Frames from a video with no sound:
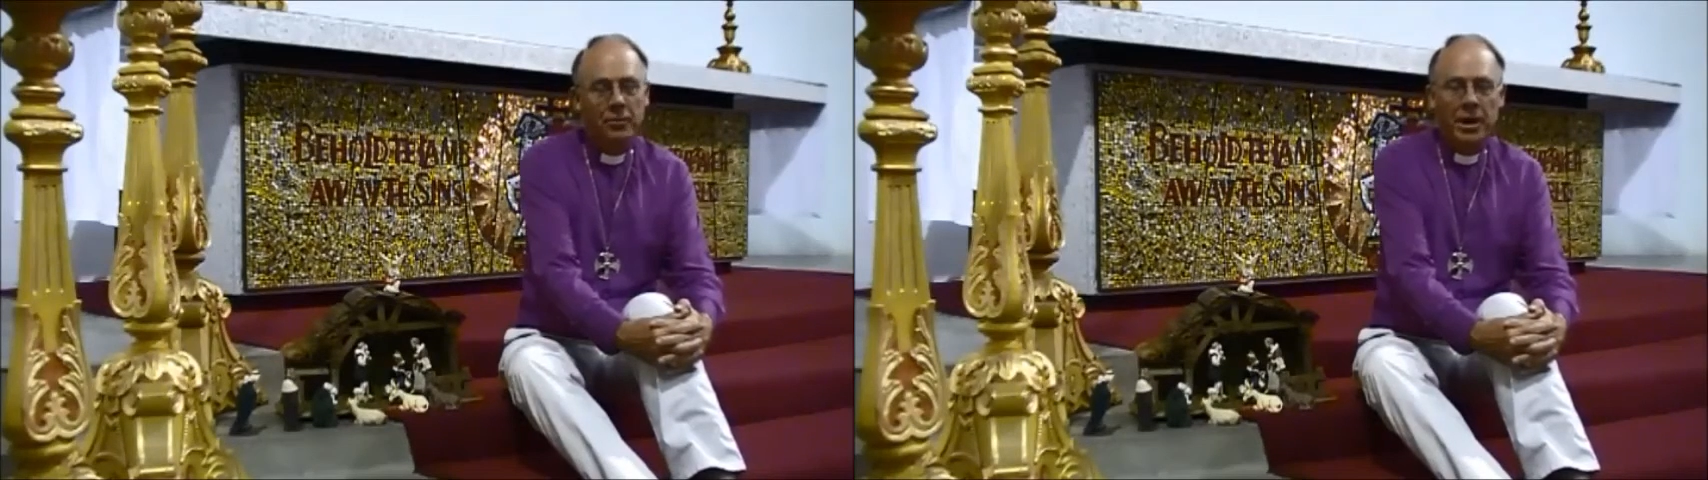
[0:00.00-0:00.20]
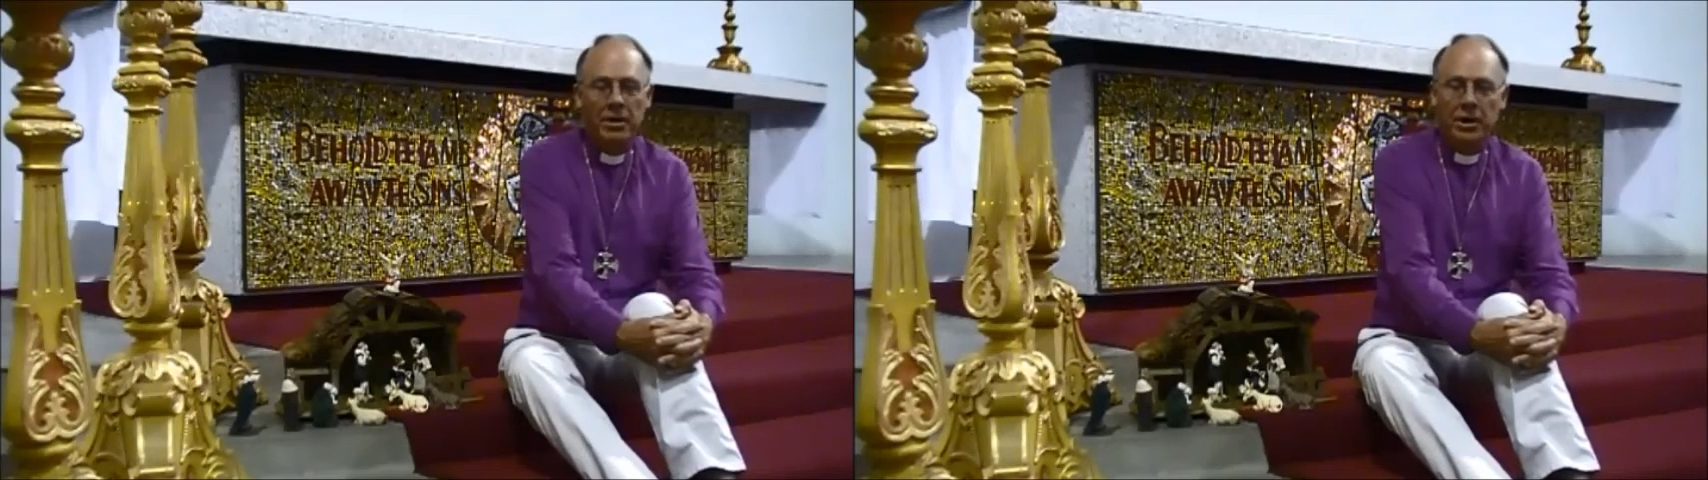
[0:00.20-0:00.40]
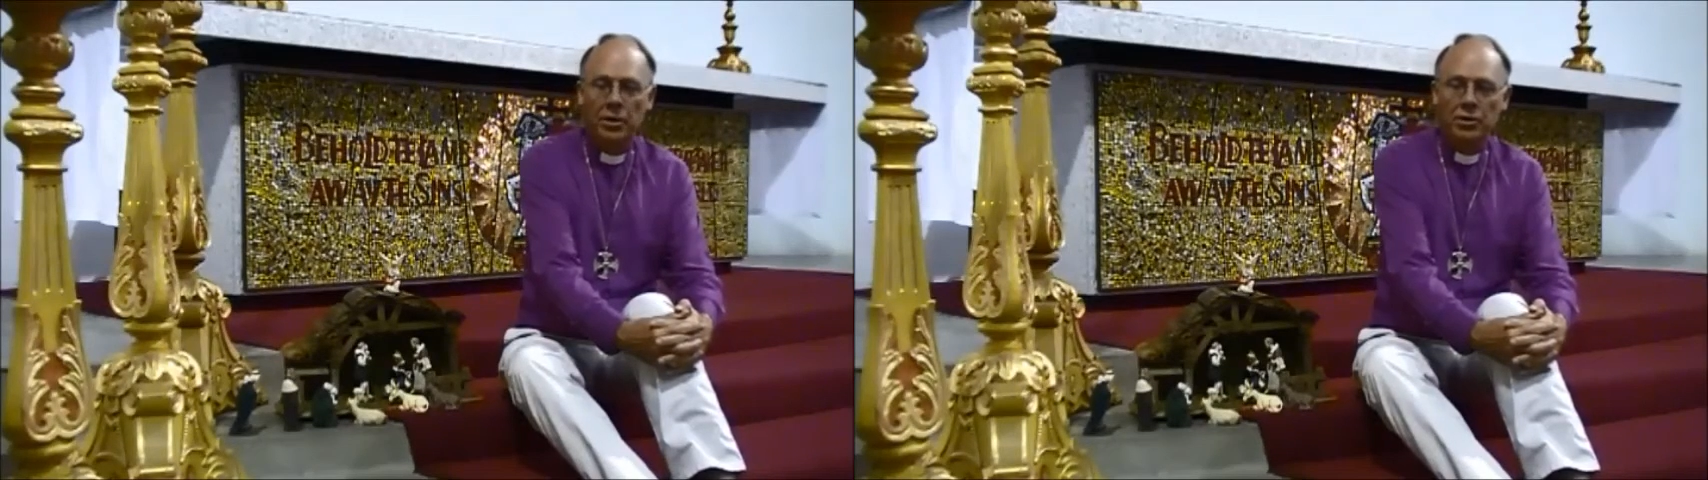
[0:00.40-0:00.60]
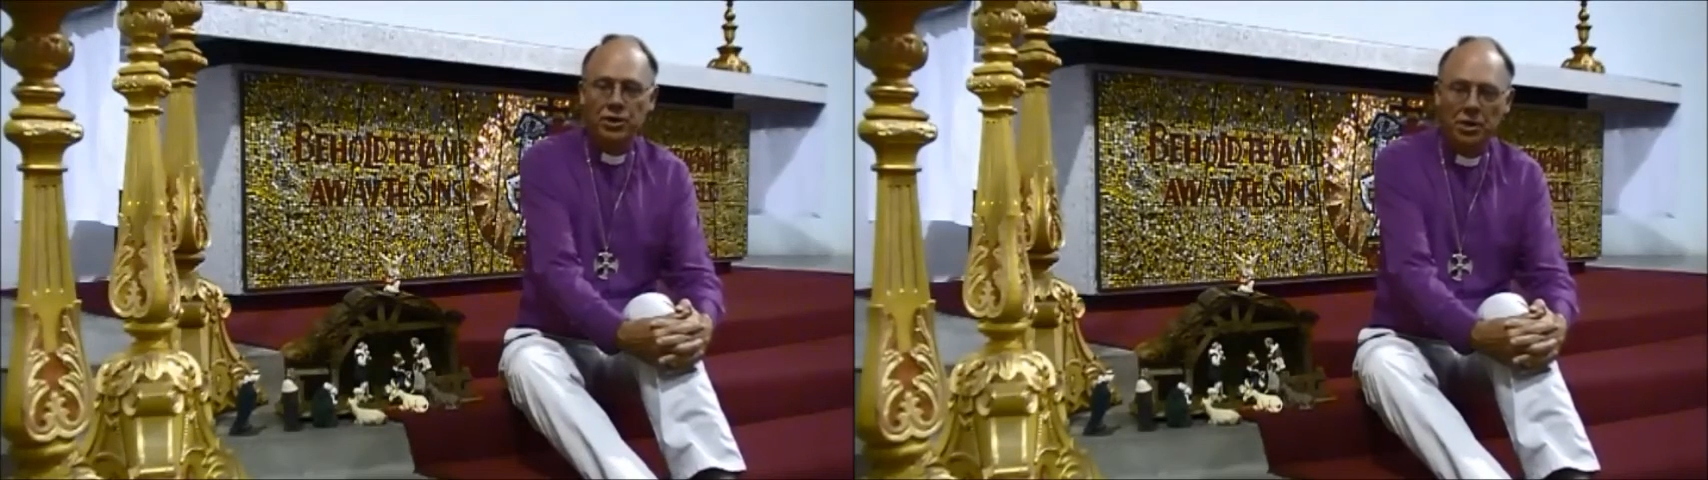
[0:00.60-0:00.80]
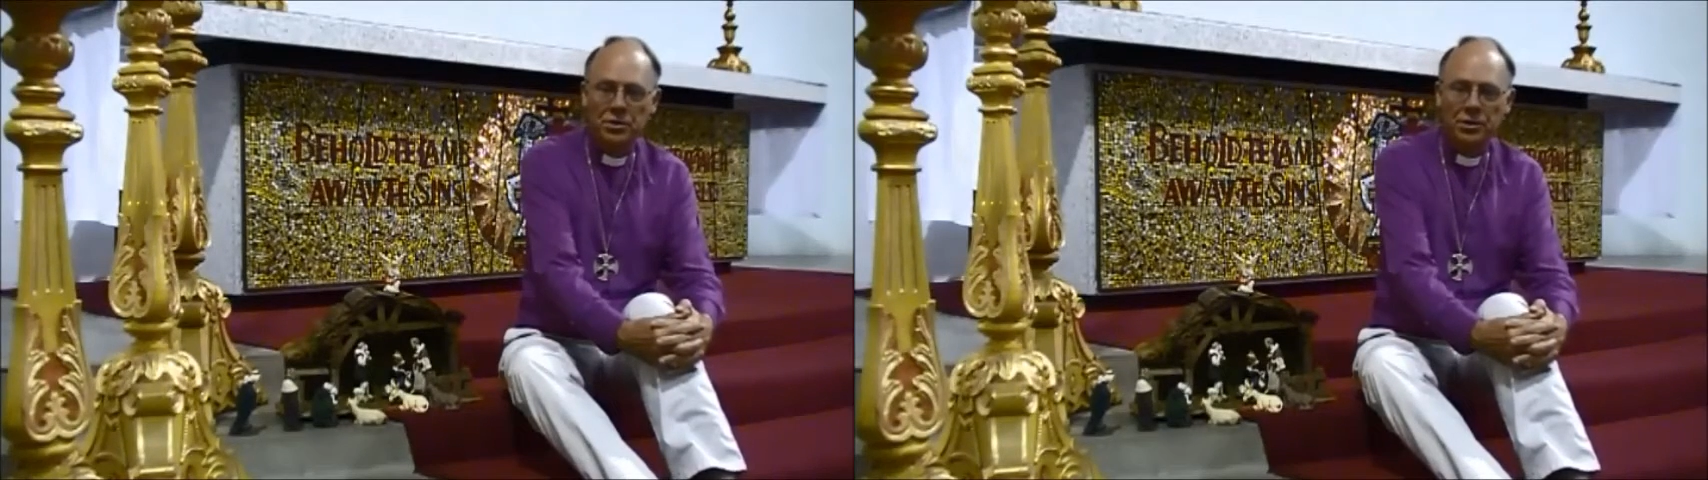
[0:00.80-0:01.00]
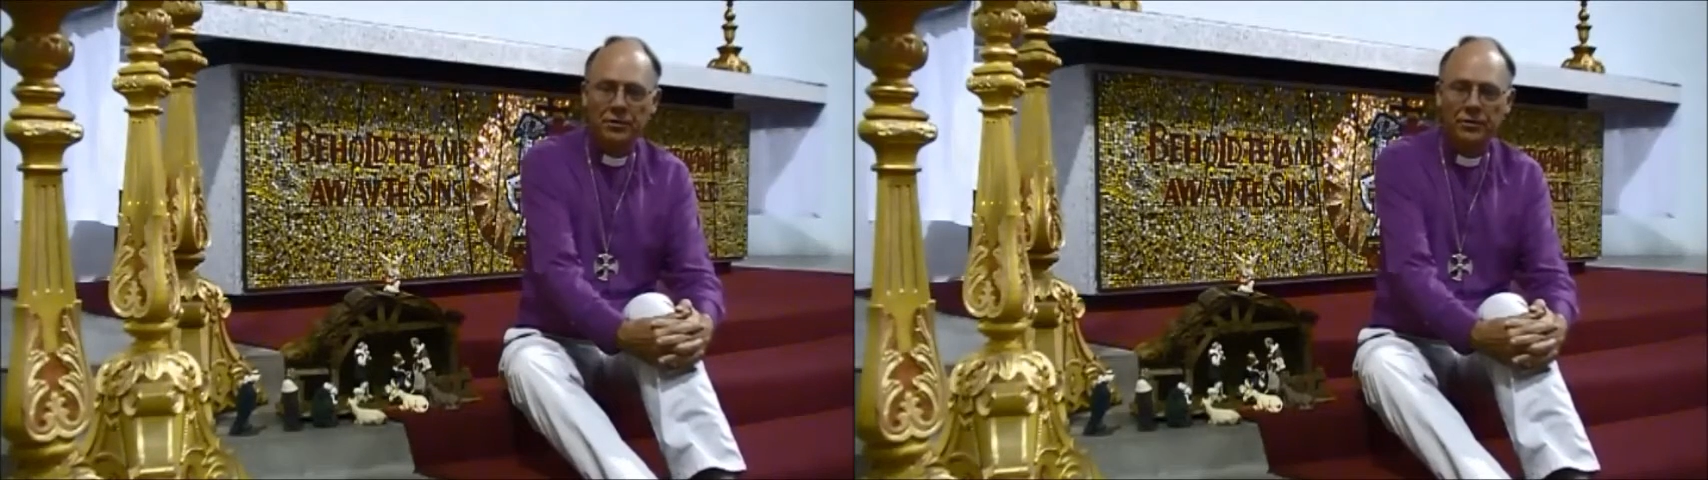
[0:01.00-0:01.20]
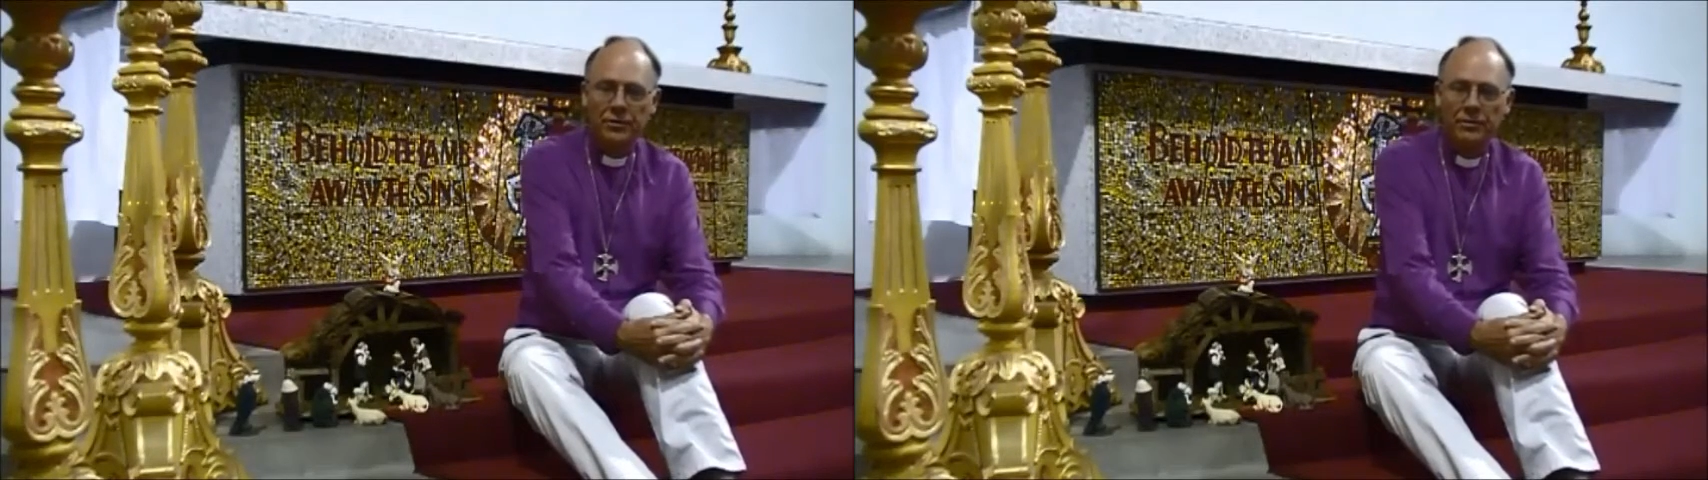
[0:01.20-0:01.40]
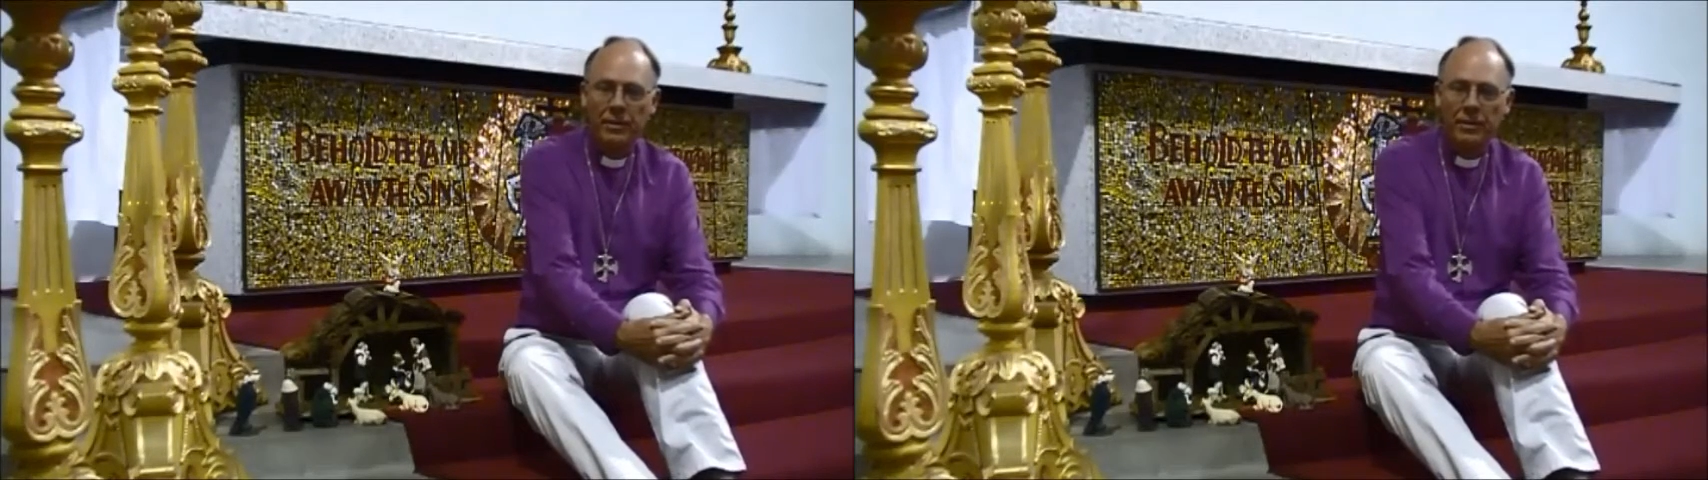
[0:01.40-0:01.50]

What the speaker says: Mary or Joseph.